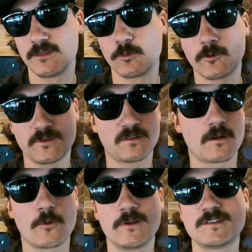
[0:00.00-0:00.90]
the world
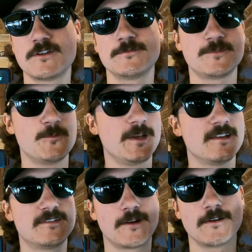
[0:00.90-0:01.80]
is our oyster and we
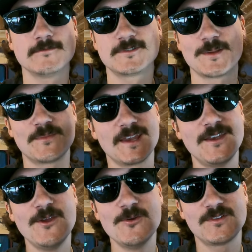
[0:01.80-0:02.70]
could start
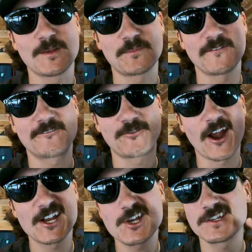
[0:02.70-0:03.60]
something new, something
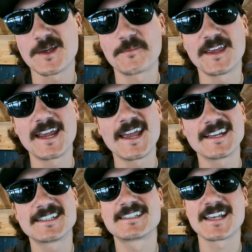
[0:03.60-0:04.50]
fresh, something
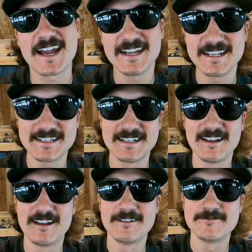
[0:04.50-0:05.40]
exciting.
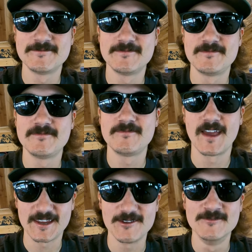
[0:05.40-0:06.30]

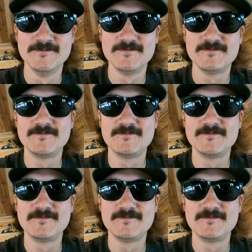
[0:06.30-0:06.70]
Thank you.